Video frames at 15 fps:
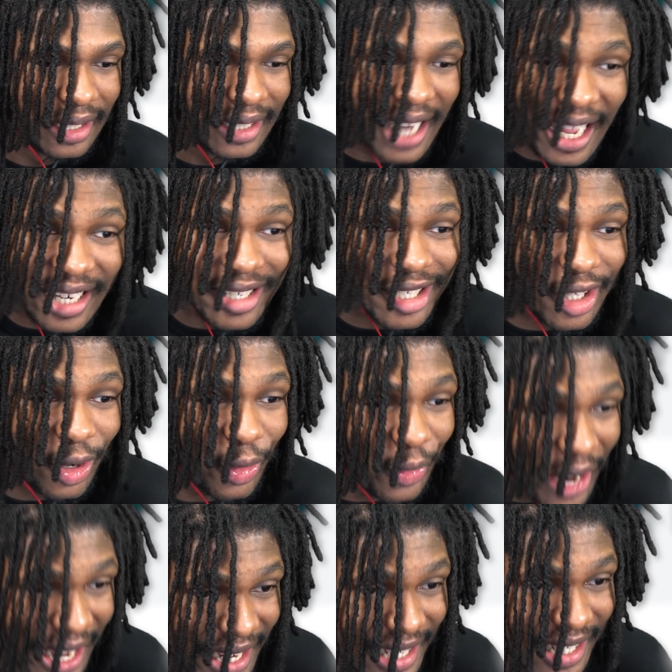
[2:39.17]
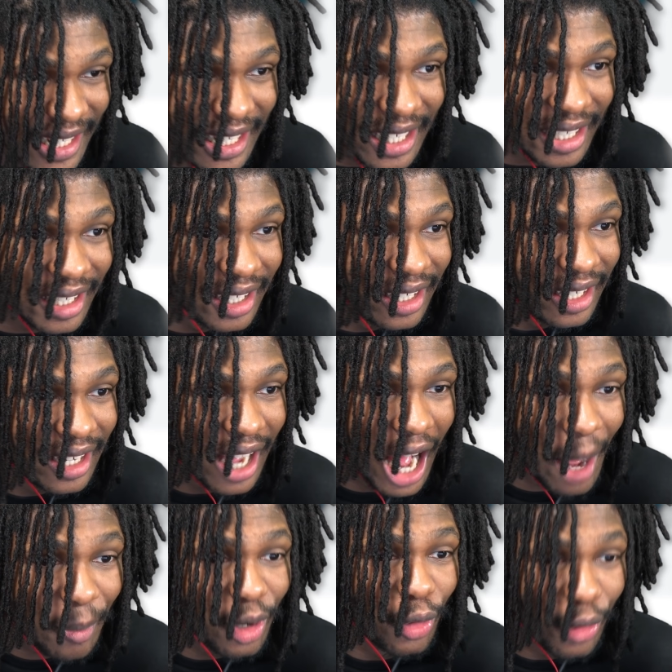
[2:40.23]
That is crazy.
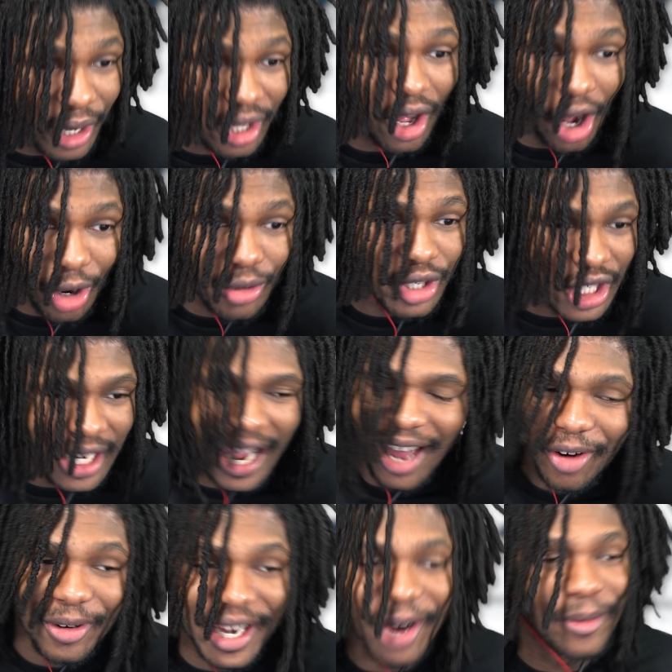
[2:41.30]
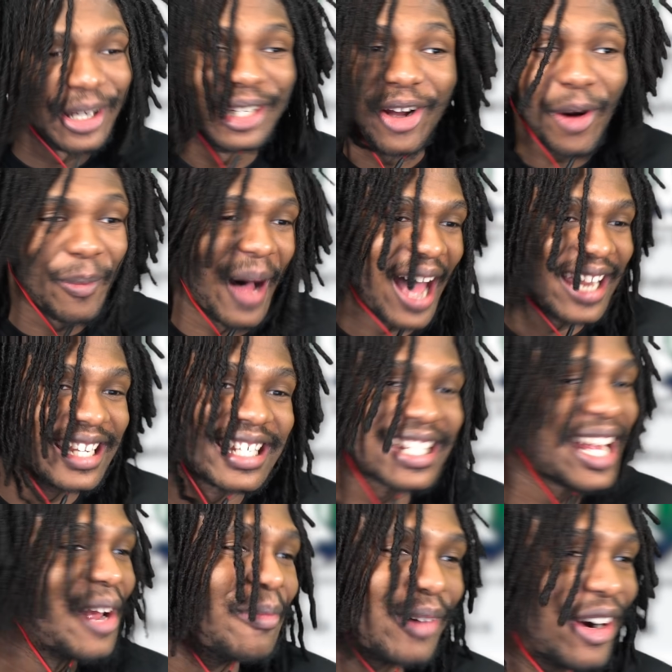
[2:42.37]
I'm a real O G. I don't care what nobody
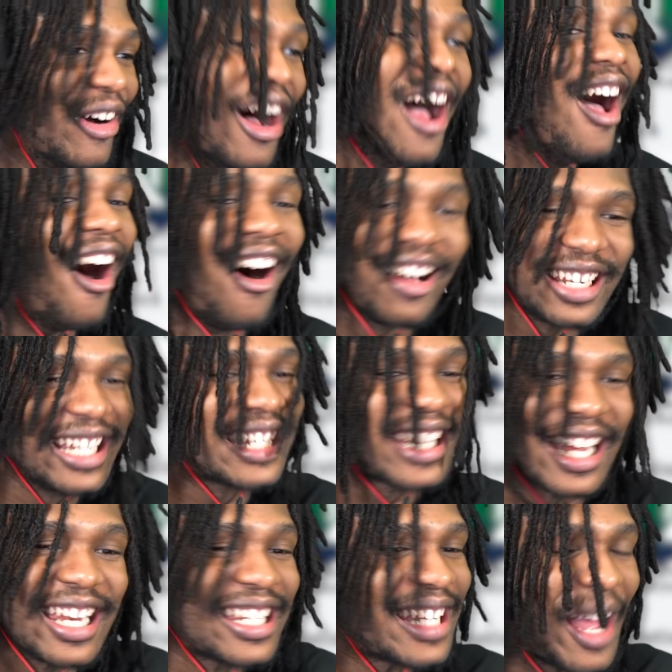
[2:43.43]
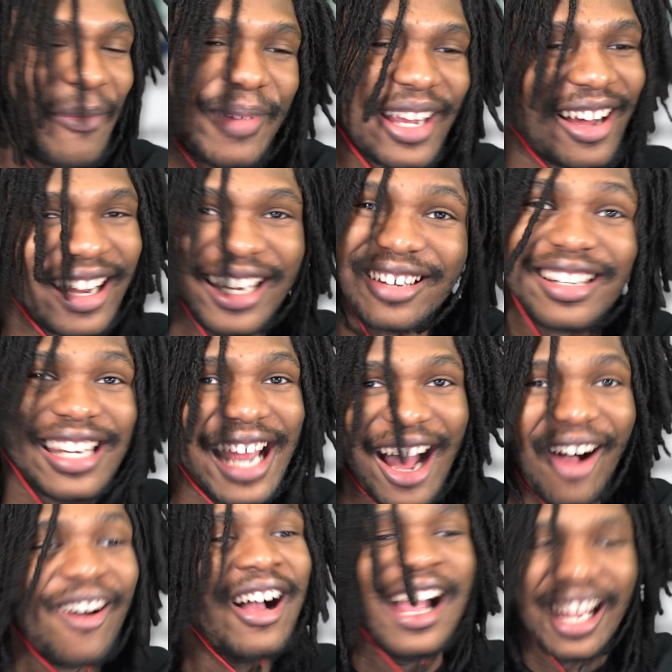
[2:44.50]
say, bro. All these kids that be out here
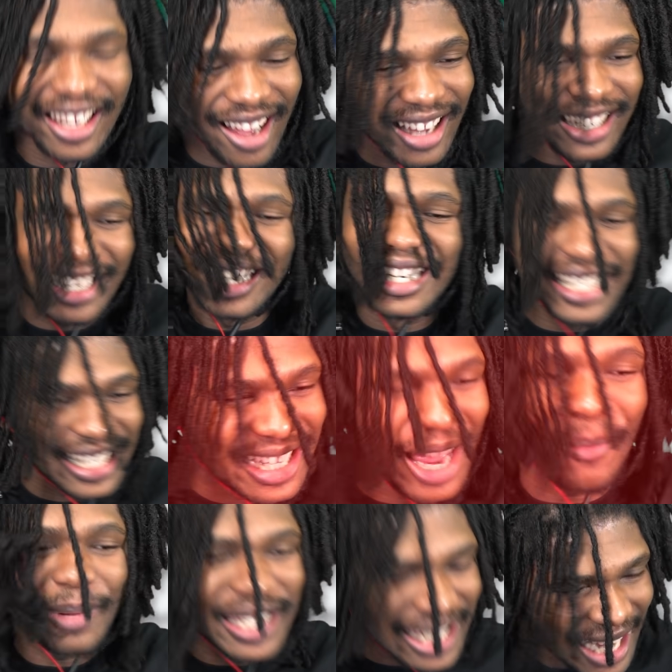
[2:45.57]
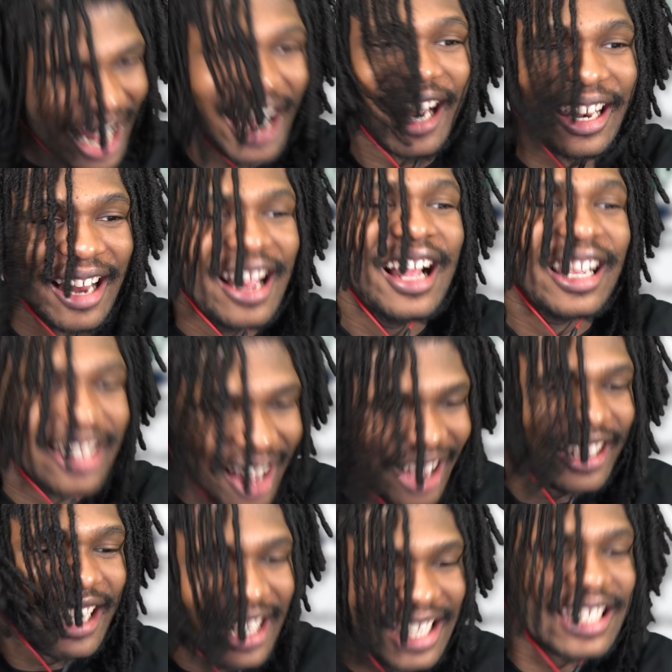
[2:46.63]
now, y'all need to step aside. Y'all
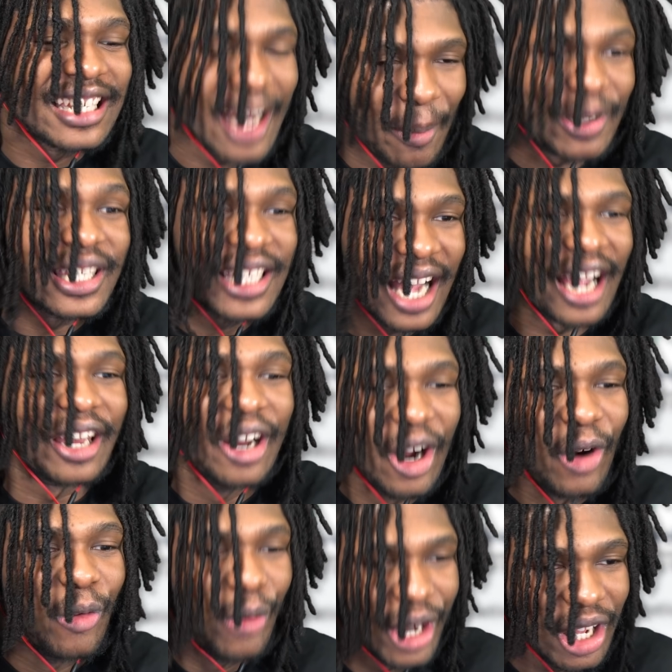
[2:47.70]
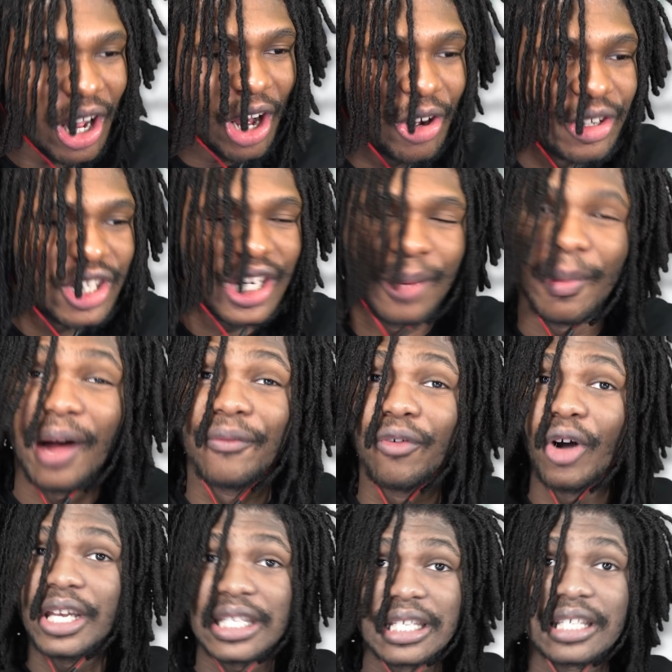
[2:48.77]
need to step aside. Real O G. My
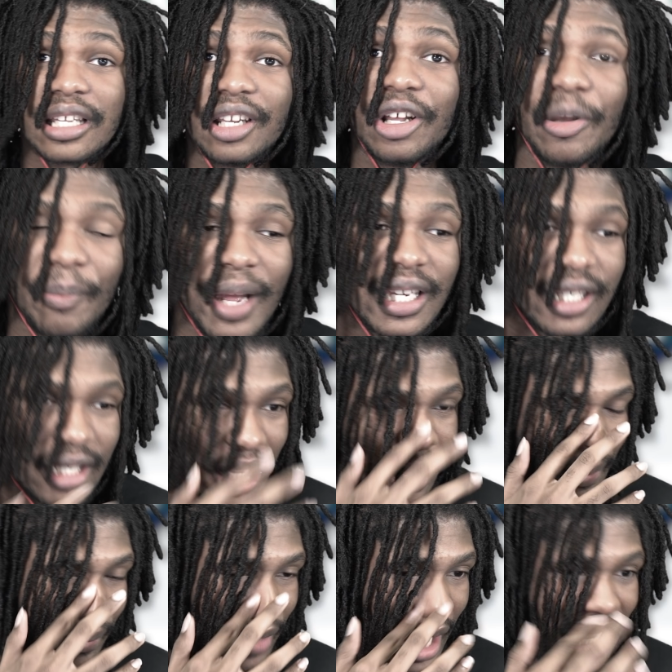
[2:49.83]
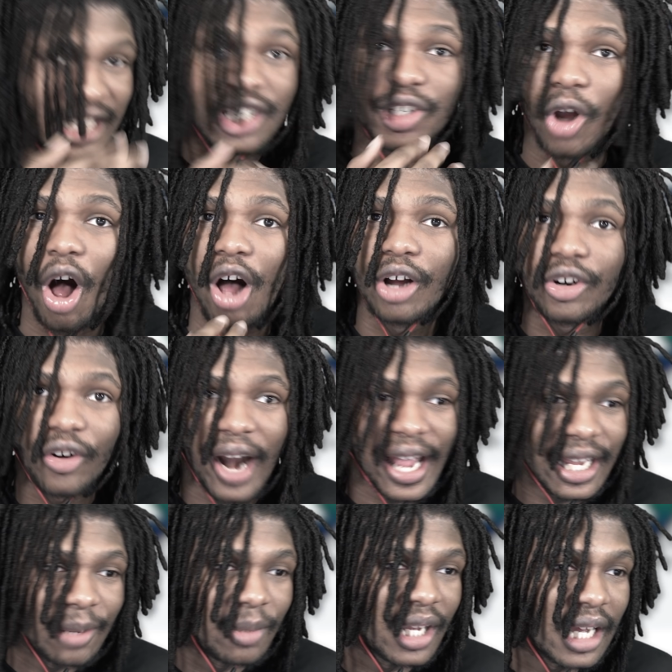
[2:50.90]
voice is a little messed up and it's all
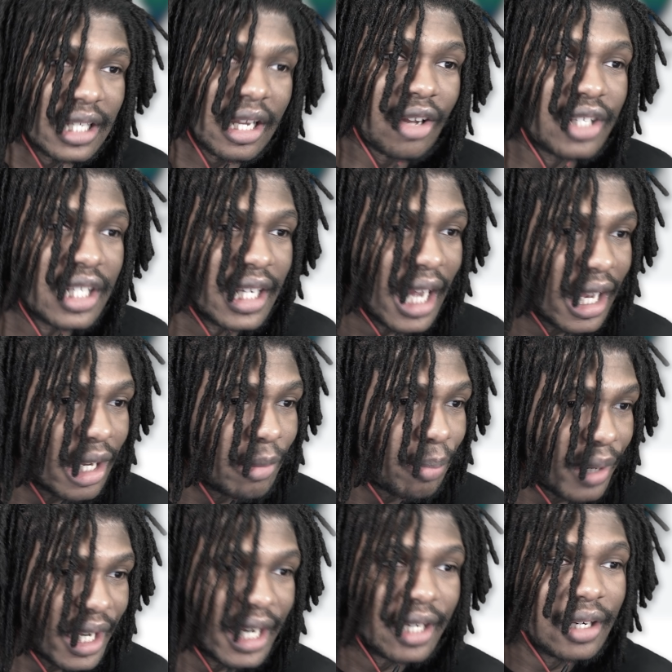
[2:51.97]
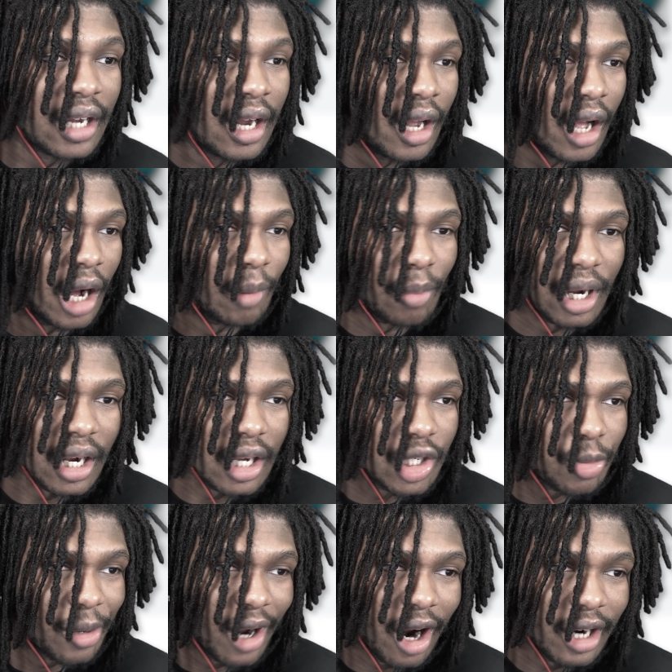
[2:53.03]
cracky because I was yelling playing Among
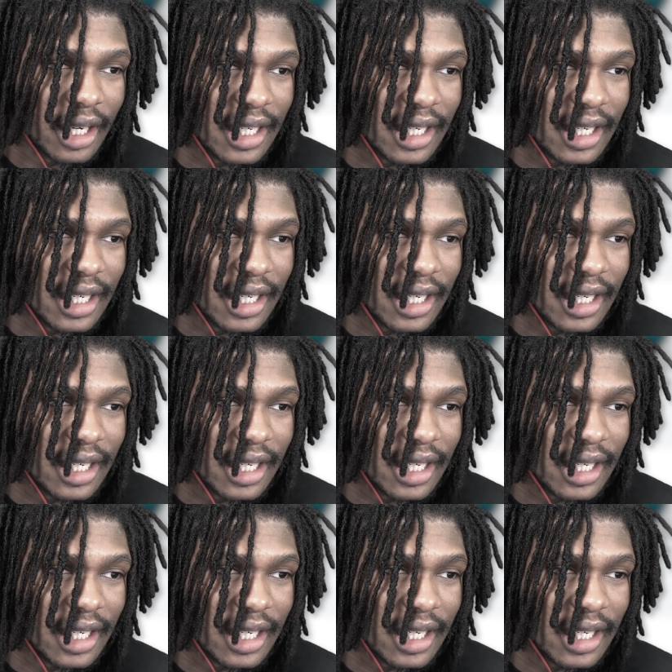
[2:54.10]
Us with R